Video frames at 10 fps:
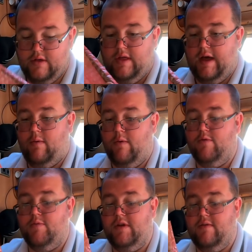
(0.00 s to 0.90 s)
That one will
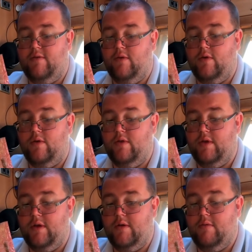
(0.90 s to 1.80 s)
be for
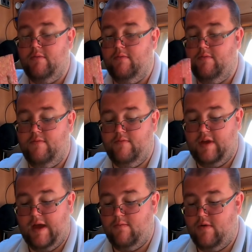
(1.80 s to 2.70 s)
the
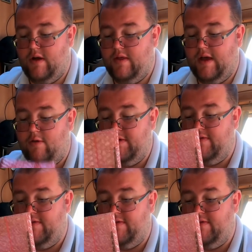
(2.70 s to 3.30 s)
camera and that will be